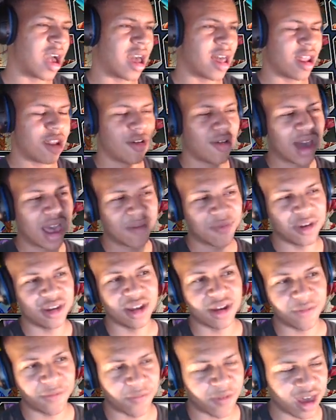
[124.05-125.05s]
I know I haven't
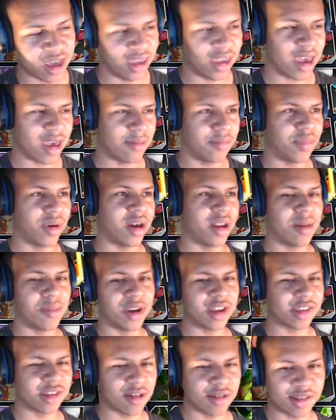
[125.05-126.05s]
done a fight yet, but I'm
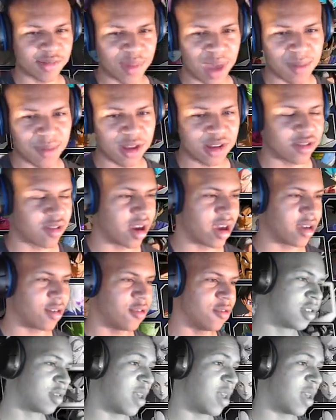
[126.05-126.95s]
going to start spamming triangle.